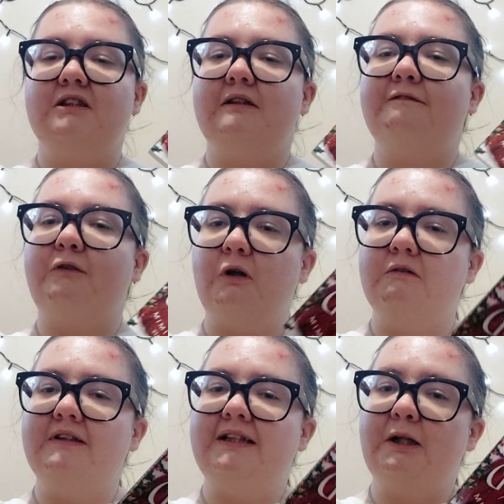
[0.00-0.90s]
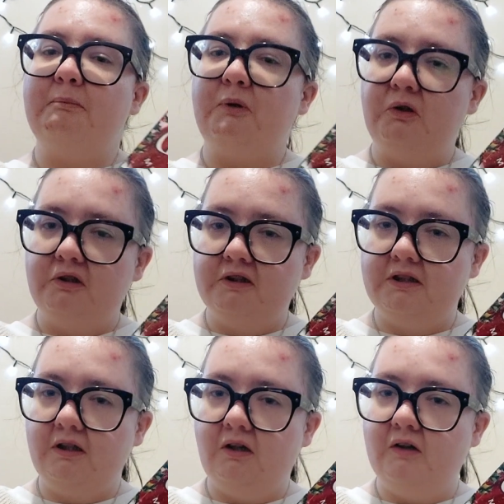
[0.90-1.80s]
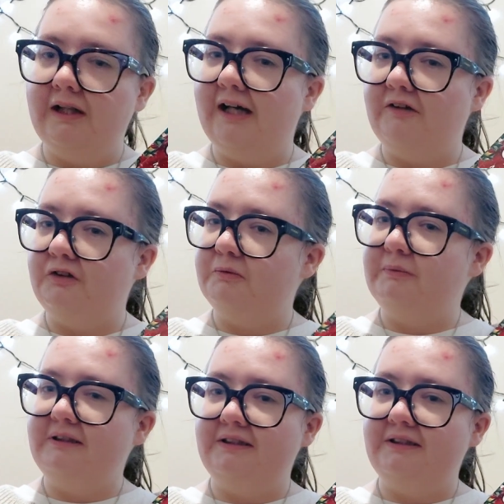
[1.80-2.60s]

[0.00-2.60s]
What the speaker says: following a book on how to